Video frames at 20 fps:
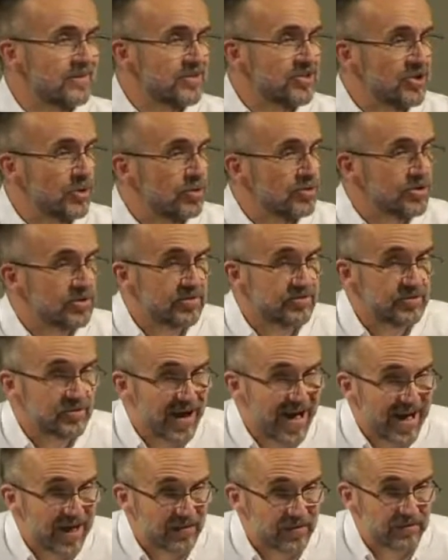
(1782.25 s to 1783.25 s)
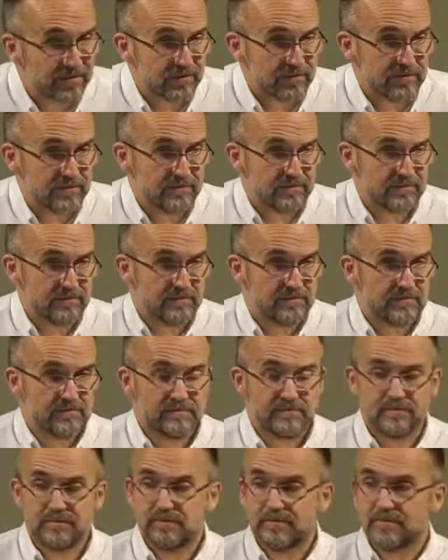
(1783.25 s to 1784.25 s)
children of wrath,
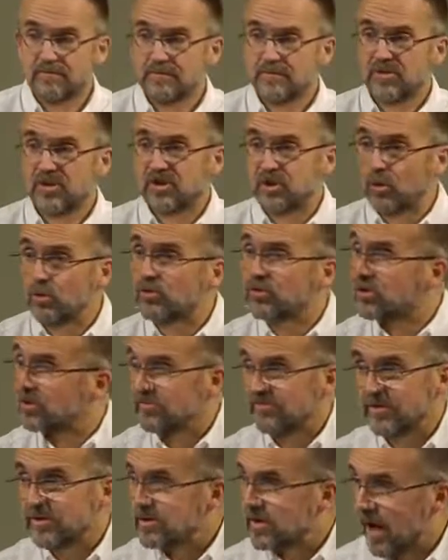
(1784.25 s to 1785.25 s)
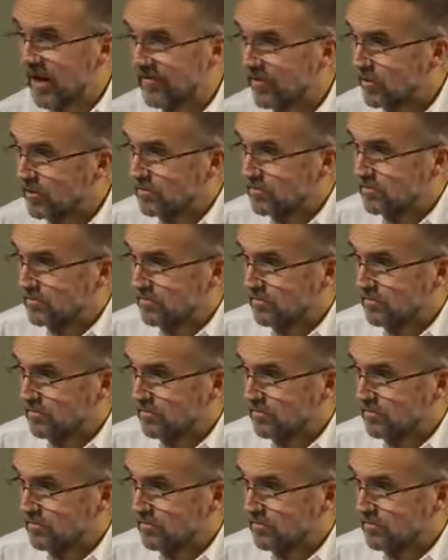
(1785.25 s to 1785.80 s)
children of the devil,